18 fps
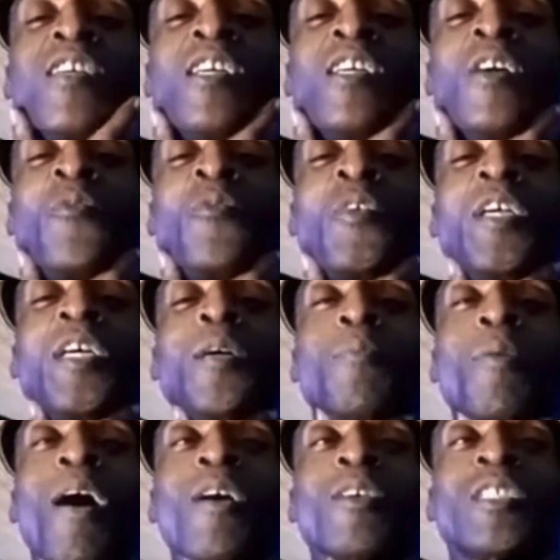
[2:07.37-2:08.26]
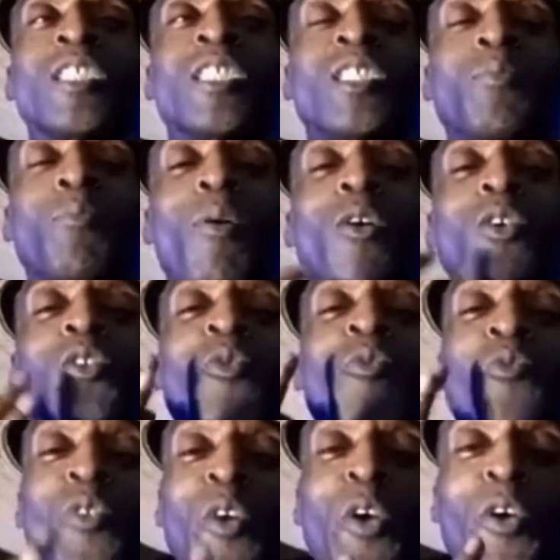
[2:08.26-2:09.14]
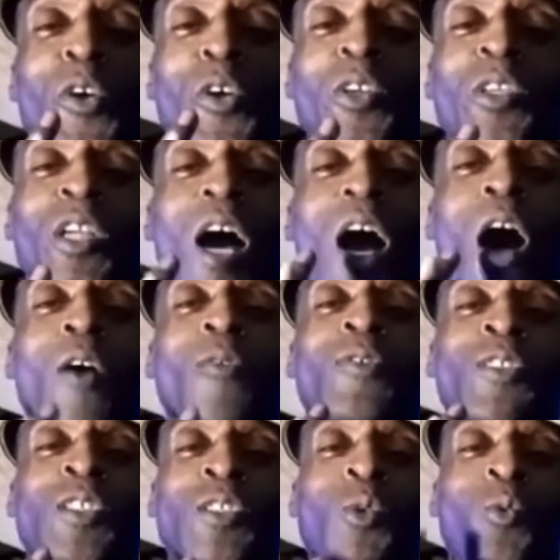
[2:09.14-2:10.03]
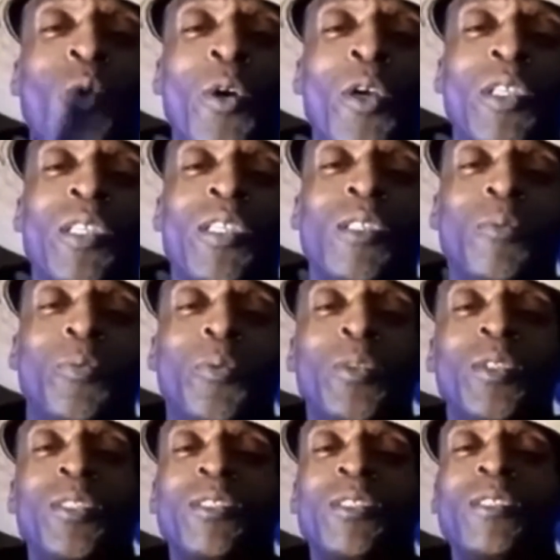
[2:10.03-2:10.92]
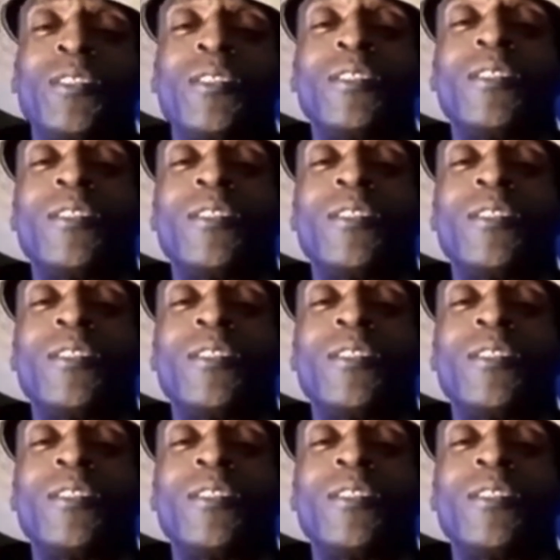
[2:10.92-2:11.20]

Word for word: A field boss is the most feared officer working in the prison.